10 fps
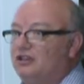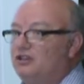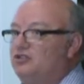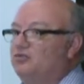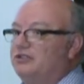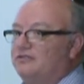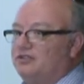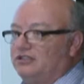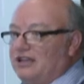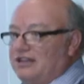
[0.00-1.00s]
You give the
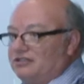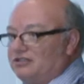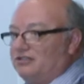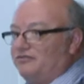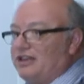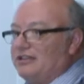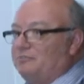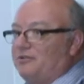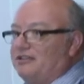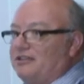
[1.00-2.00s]
data to the valet
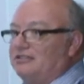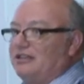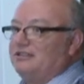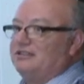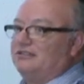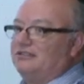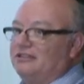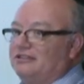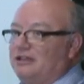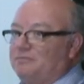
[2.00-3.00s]
parking attendant
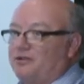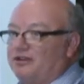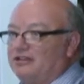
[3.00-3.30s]
they park it